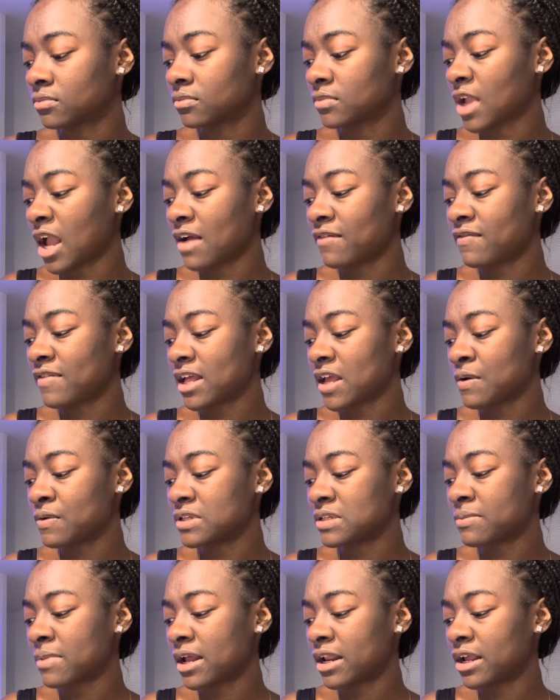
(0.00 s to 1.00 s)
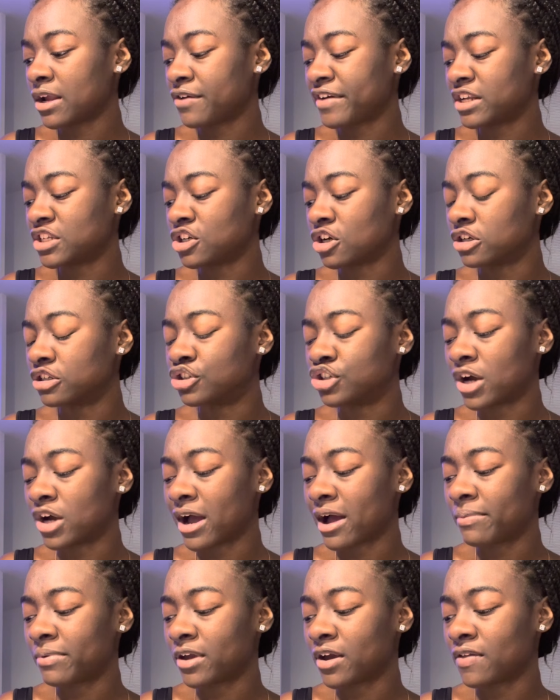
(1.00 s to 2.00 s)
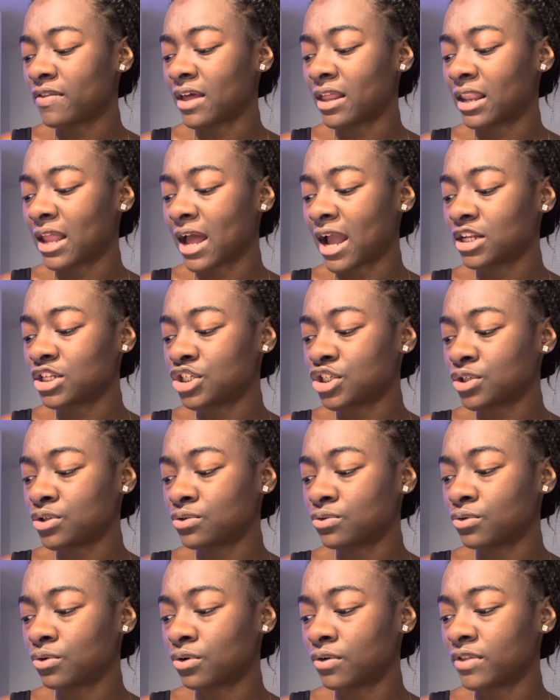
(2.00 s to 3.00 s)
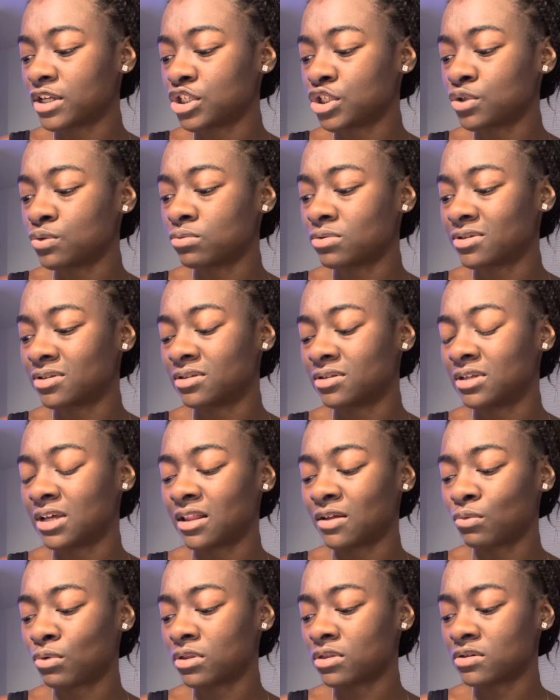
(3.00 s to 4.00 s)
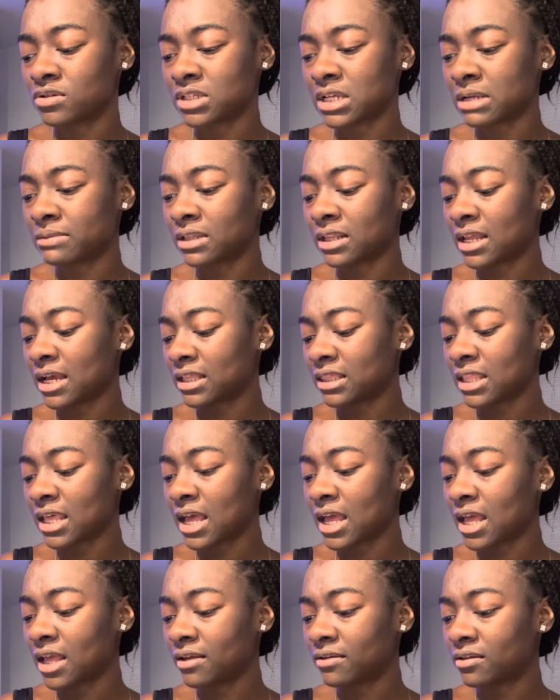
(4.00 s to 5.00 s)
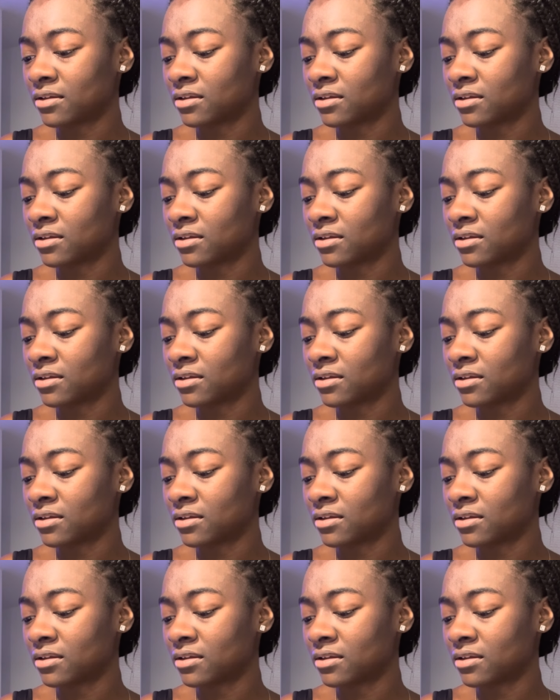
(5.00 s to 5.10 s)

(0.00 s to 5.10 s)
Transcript: I feel like it was somebody here at your job here that liked you or that you was dealing with or something like that.